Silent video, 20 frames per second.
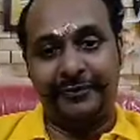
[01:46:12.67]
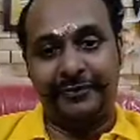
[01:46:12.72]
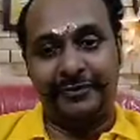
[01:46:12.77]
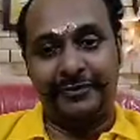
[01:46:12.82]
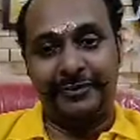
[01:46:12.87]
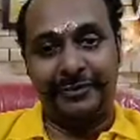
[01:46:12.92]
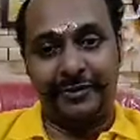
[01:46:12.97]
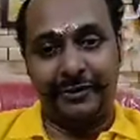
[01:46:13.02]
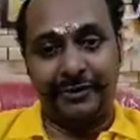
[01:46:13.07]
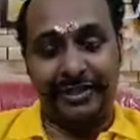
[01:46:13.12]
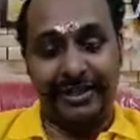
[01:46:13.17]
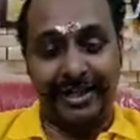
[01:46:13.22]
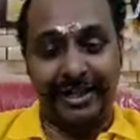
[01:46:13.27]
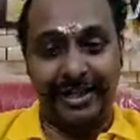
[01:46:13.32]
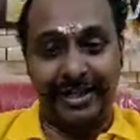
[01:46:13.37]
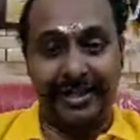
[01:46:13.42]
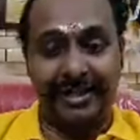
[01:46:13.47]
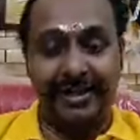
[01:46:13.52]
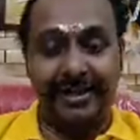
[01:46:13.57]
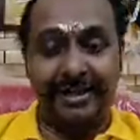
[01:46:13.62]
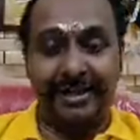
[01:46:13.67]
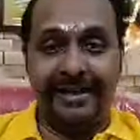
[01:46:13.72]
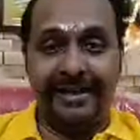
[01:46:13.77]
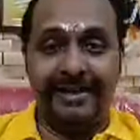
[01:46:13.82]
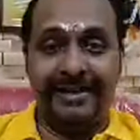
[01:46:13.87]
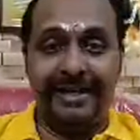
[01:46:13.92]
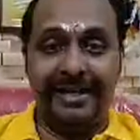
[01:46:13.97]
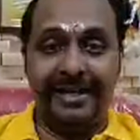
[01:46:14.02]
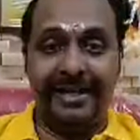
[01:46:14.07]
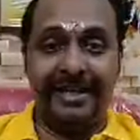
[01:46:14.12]
So they are
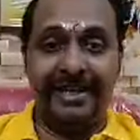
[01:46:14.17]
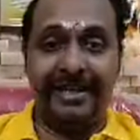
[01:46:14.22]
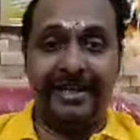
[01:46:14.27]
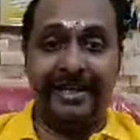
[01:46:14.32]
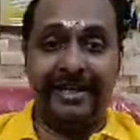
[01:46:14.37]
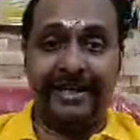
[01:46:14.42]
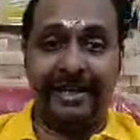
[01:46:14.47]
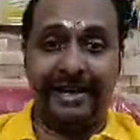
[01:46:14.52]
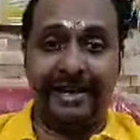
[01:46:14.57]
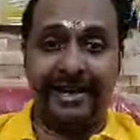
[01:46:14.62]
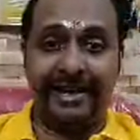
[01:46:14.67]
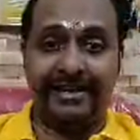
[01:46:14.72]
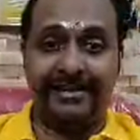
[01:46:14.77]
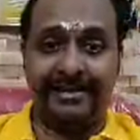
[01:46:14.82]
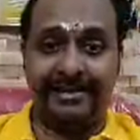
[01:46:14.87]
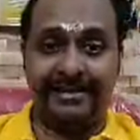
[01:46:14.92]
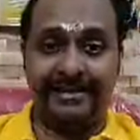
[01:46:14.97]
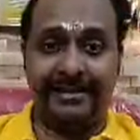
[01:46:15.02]
legally recognized